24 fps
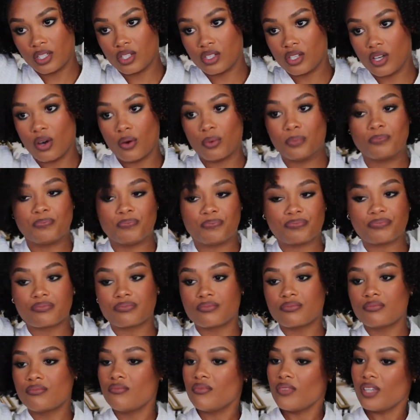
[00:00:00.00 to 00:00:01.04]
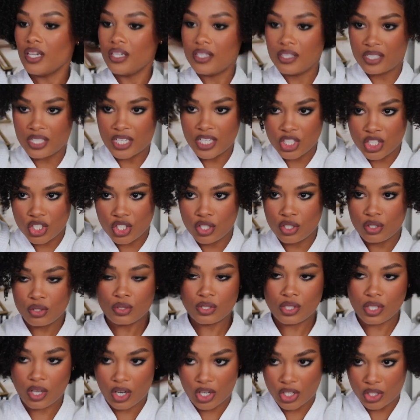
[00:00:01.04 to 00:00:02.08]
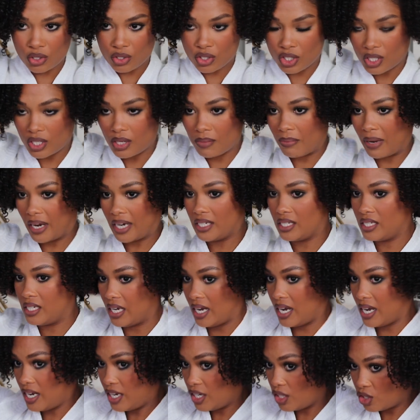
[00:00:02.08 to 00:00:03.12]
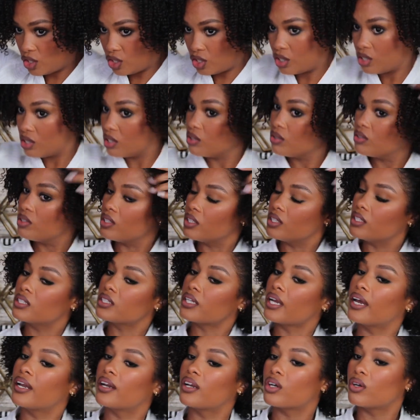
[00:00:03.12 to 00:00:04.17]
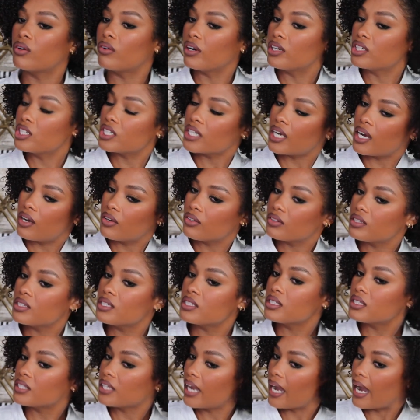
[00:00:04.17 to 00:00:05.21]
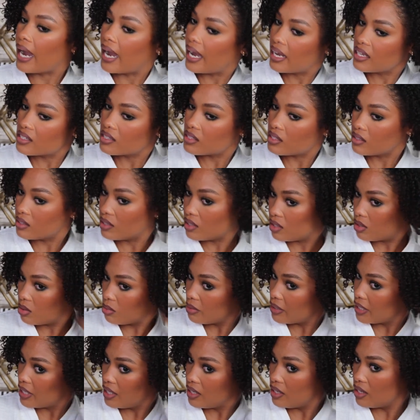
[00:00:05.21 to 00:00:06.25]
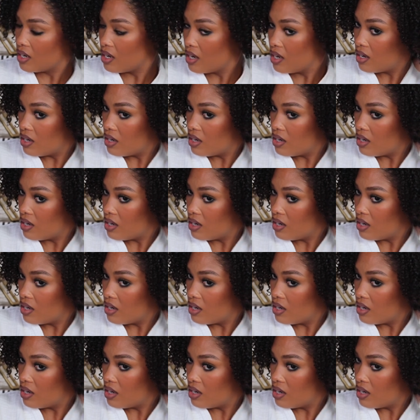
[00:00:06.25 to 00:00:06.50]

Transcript: So day twos are usually my day to just kind of crunch out this cast a little bit.